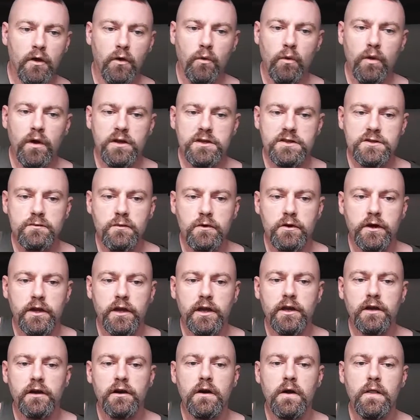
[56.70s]
Whilst
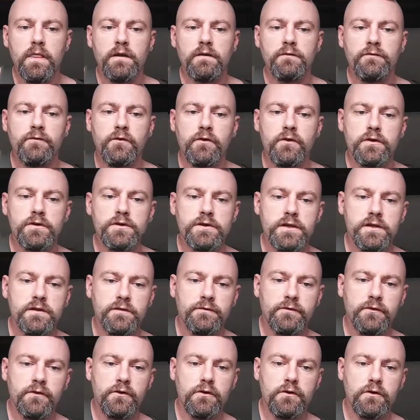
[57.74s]
working on the 14th
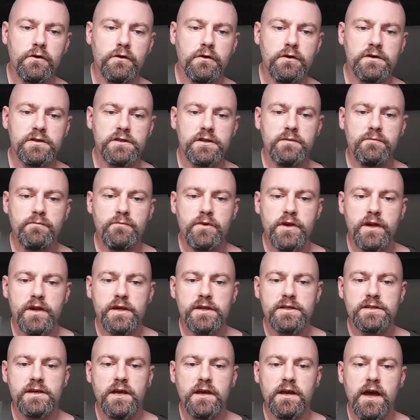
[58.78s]
floor, some
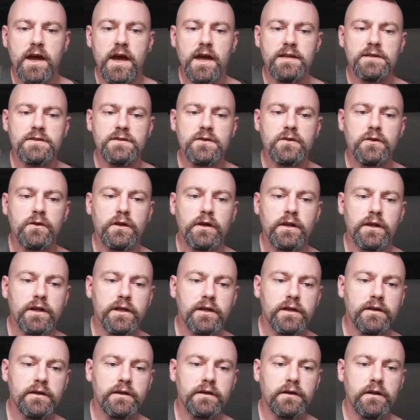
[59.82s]
bricks I had to
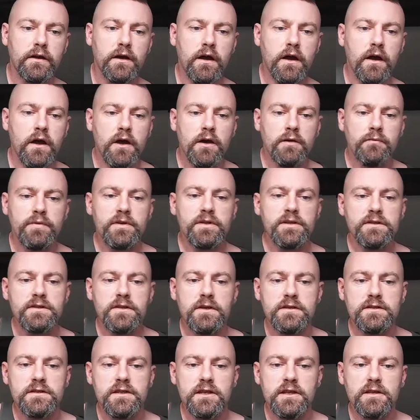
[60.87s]
clear. But
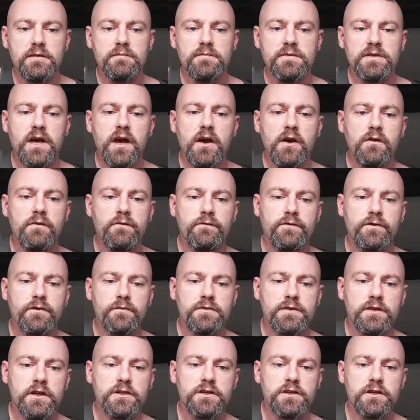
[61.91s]
tossing them down
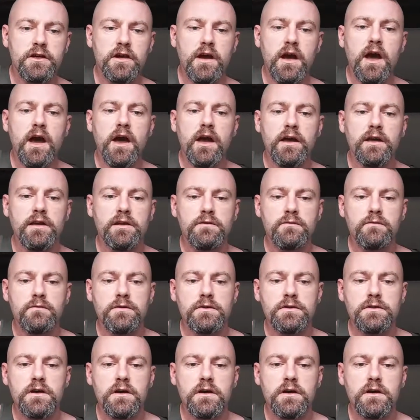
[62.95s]
from such a height was